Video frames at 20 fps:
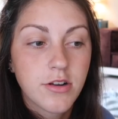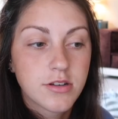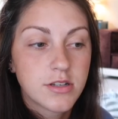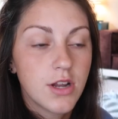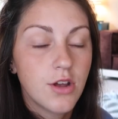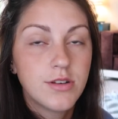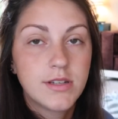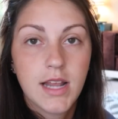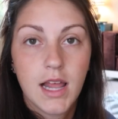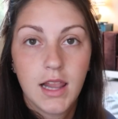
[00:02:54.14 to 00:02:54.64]
there's
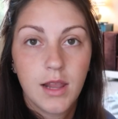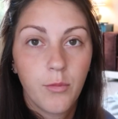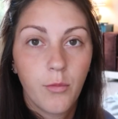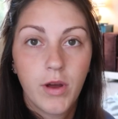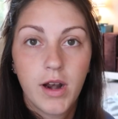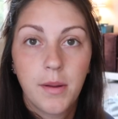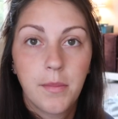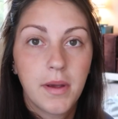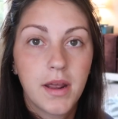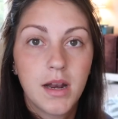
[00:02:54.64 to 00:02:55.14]
no telling
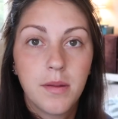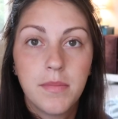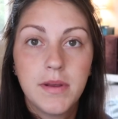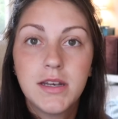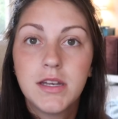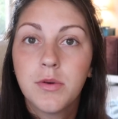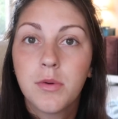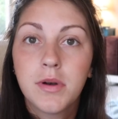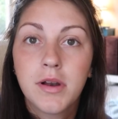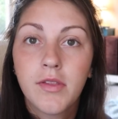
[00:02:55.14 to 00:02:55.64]
what I'm gonna be
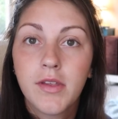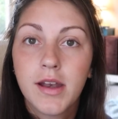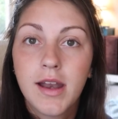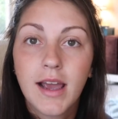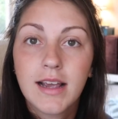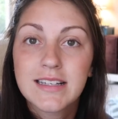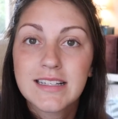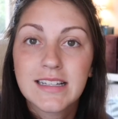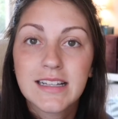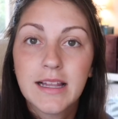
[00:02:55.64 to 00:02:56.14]
doing in the
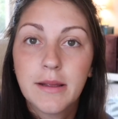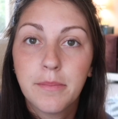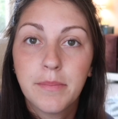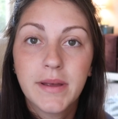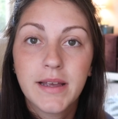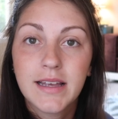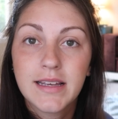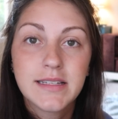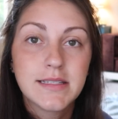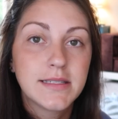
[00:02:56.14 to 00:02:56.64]
next clip
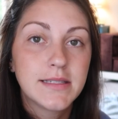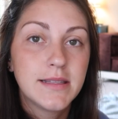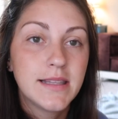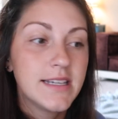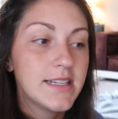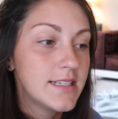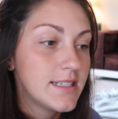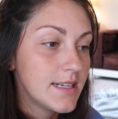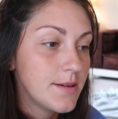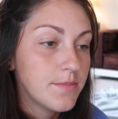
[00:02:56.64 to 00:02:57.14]
because
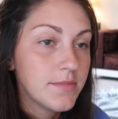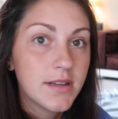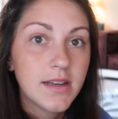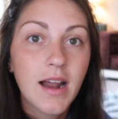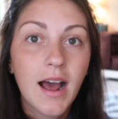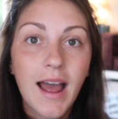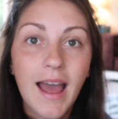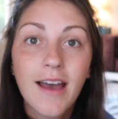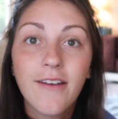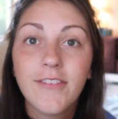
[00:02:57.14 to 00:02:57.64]
these seem to
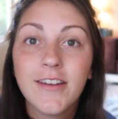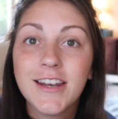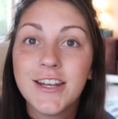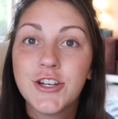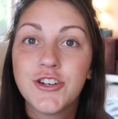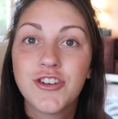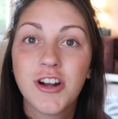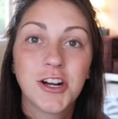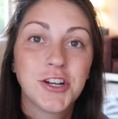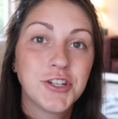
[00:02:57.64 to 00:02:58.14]
not have any
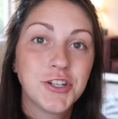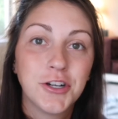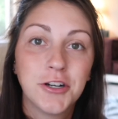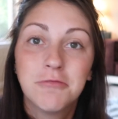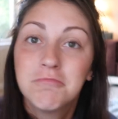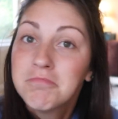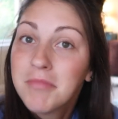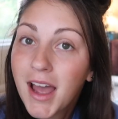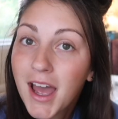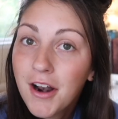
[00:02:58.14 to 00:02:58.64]

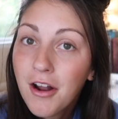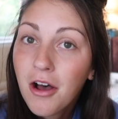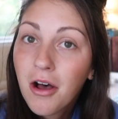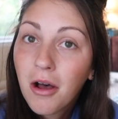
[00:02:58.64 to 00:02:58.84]
structure at